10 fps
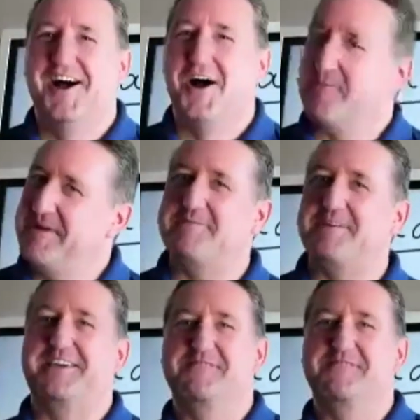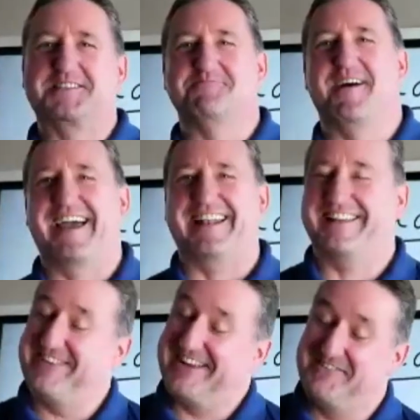Or maybe he will smile, like
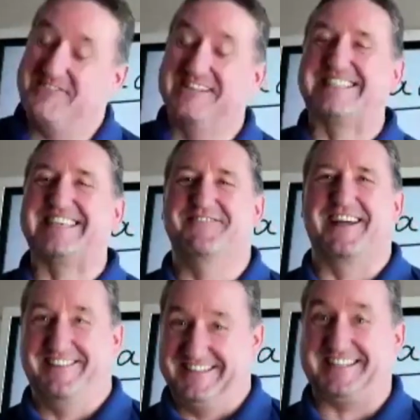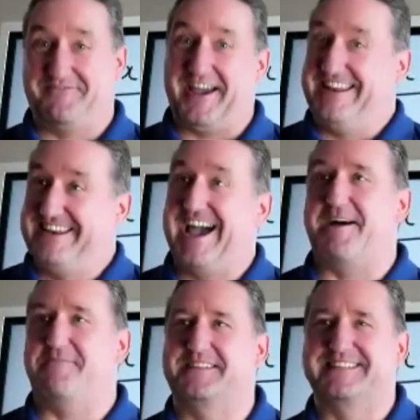we will see when it
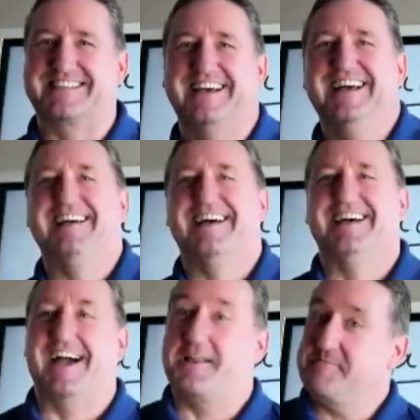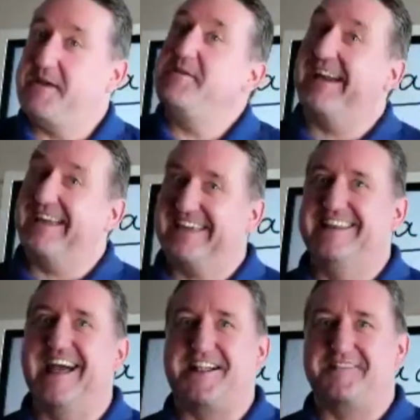happens. And maybe I can
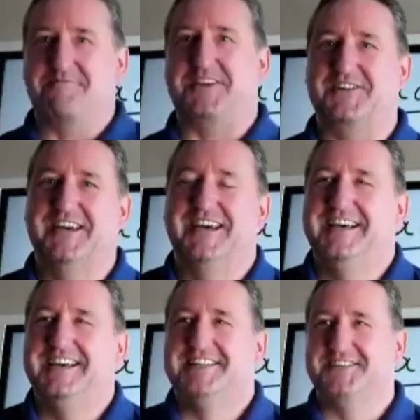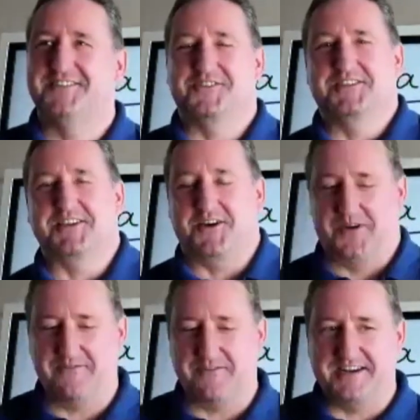help you to do so,
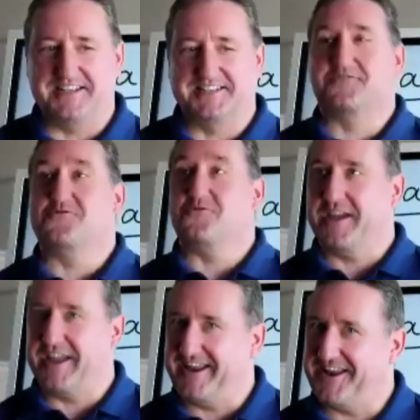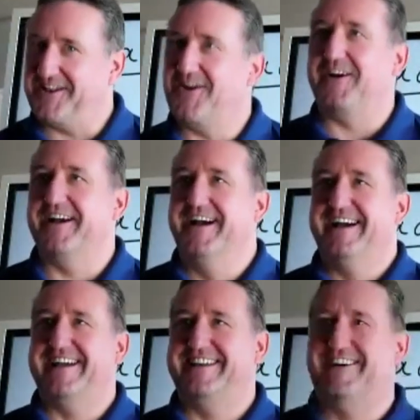even it's a really long
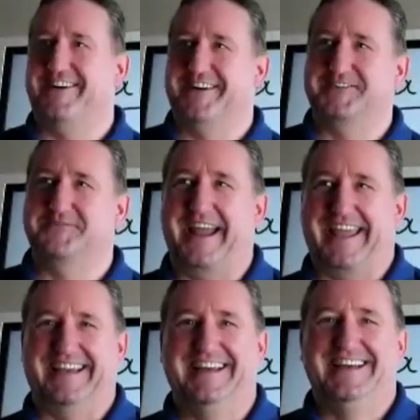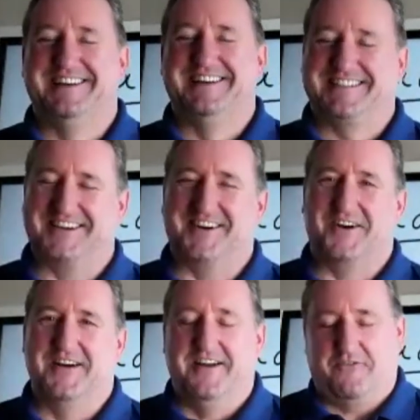and hard way.
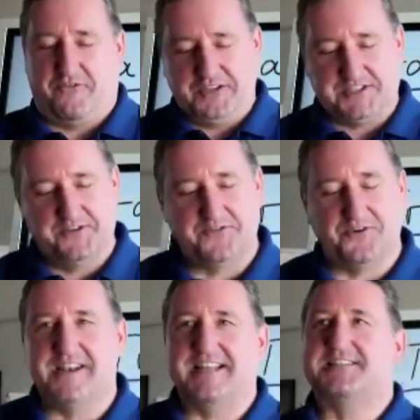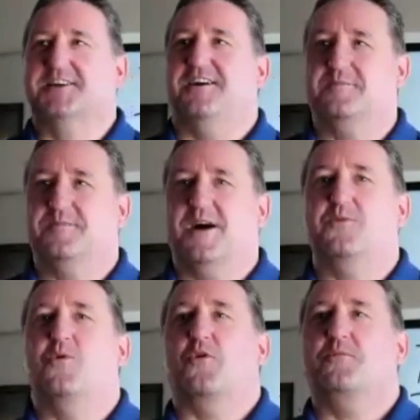So first of all, let's talk
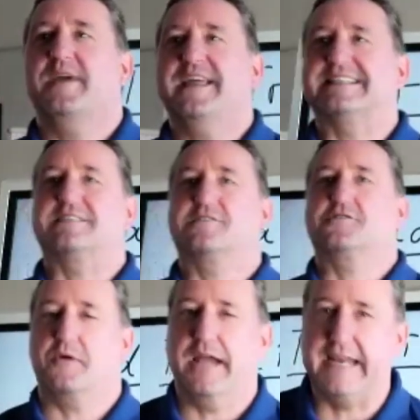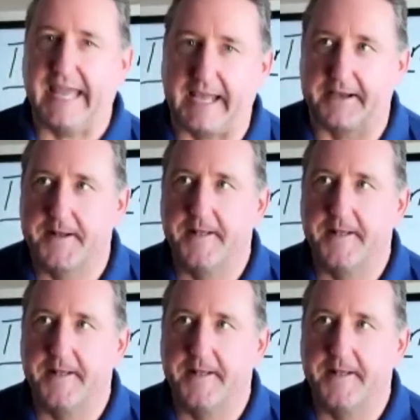about what means trading.